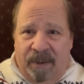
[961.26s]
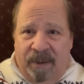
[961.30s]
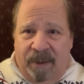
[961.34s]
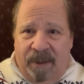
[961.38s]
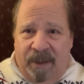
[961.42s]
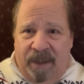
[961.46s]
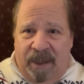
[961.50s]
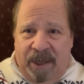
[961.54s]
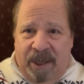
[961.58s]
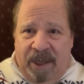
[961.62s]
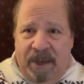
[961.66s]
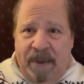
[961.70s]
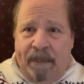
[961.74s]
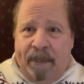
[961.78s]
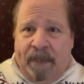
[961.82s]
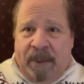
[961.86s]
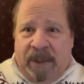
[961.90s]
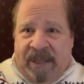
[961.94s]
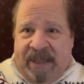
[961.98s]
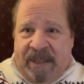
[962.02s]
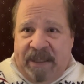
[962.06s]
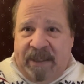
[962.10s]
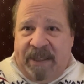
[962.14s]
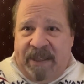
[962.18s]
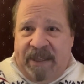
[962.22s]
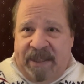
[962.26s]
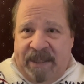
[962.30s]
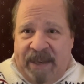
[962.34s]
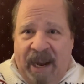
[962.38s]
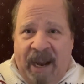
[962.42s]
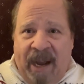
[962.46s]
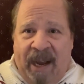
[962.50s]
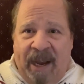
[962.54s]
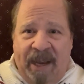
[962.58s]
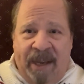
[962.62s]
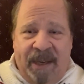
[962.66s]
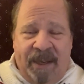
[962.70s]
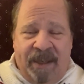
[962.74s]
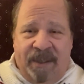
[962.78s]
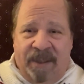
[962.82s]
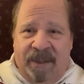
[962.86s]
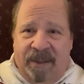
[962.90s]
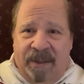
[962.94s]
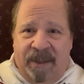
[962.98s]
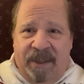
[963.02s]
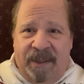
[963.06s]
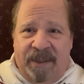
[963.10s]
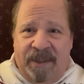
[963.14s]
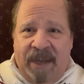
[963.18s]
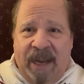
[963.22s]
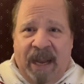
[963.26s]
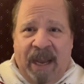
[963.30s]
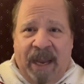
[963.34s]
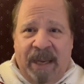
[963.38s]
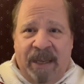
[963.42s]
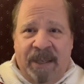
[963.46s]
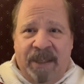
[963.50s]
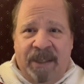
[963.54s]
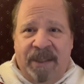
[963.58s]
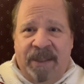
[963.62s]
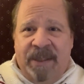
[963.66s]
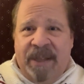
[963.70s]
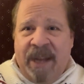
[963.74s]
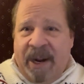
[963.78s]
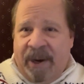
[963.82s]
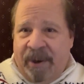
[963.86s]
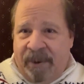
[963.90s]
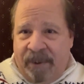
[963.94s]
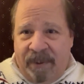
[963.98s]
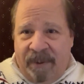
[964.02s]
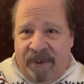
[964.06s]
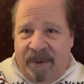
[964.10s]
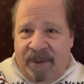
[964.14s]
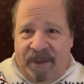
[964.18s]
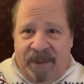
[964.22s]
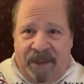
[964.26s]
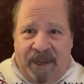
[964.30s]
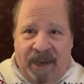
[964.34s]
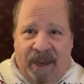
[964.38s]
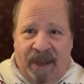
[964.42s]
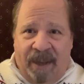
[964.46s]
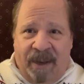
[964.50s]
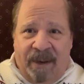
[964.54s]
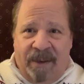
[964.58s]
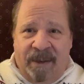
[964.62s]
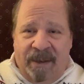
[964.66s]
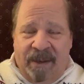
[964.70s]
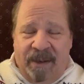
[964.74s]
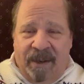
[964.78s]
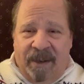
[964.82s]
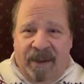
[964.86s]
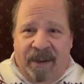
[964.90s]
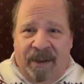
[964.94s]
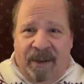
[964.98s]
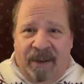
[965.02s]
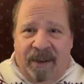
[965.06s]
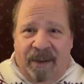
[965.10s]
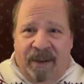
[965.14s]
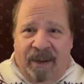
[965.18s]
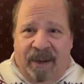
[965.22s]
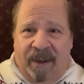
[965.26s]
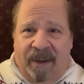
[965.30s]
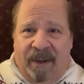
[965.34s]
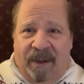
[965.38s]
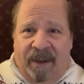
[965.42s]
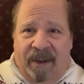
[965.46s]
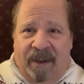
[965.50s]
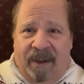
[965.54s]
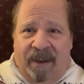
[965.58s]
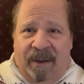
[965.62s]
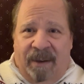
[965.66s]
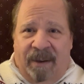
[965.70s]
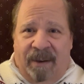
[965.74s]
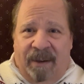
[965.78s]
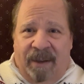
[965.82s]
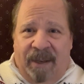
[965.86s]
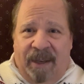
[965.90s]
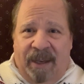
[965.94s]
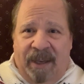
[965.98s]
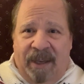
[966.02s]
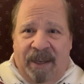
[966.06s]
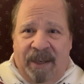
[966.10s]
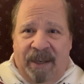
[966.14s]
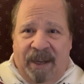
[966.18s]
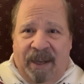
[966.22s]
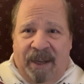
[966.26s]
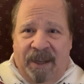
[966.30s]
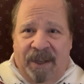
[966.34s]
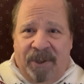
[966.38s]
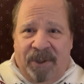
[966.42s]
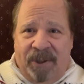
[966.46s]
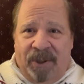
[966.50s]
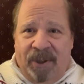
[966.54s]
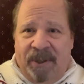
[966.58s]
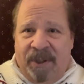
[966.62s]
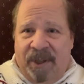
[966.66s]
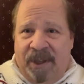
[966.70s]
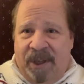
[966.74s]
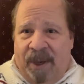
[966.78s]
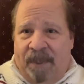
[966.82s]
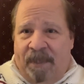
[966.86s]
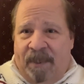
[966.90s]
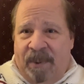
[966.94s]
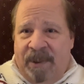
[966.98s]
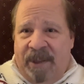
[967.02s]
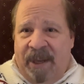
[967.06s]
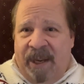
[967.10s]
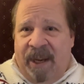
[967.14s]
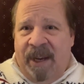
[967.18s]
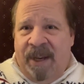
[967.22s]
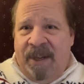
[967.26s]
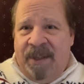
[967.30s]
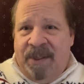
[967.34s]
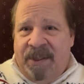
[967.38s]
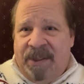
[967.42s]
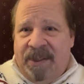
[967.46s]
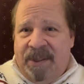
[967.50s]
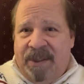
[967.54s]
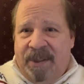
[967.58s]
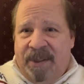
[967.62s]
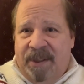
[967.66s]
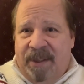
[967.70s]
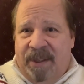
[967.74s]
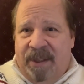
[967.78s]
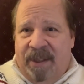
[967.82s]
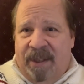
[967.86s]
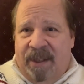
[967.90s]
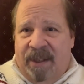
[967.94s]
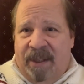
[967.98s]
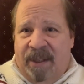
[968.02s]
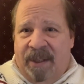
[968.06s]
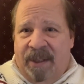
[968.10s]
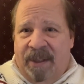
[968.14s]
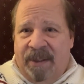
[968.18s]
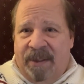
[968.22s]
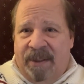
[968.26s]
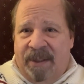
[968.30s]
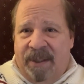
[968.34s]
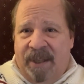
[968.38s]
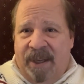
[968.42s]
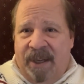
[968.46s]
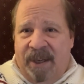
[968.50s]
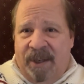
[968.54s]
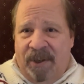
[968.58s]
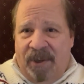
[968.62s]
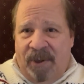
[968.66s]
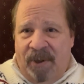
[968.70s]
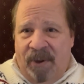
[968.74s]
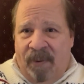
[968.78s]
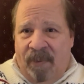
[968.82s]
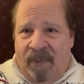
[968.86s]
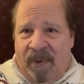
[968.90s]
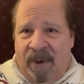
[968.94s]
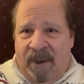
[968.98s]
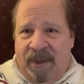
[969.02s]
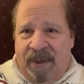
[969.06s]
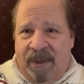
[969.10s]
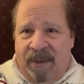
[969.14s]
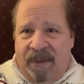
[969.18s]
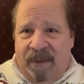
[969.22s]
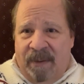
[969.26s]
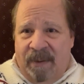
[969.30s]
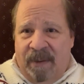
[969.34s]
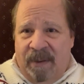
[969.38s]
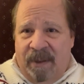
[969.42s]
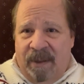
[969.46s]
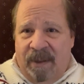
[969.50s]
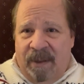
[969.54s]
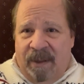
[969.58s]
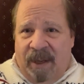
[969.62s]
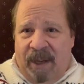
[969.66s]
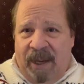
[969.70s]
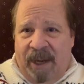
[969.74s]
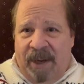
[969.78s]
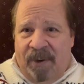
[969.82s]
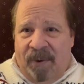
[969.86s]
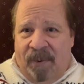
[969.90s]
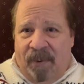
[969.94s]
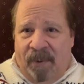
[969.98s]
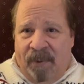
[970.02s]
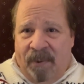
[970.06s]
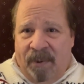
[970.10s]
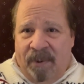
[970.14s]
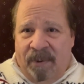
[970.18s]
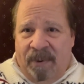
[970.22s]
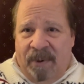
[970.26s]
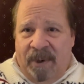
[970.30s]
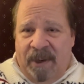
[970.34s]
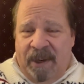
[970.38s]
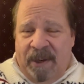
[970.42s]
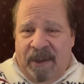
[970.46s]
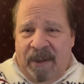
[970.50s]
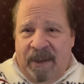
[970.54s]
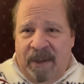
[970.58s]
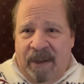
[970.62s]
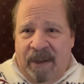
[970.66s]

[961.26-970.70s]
it completely died. It died deader than dead, and it took a couple days to get a new one. I had to order it,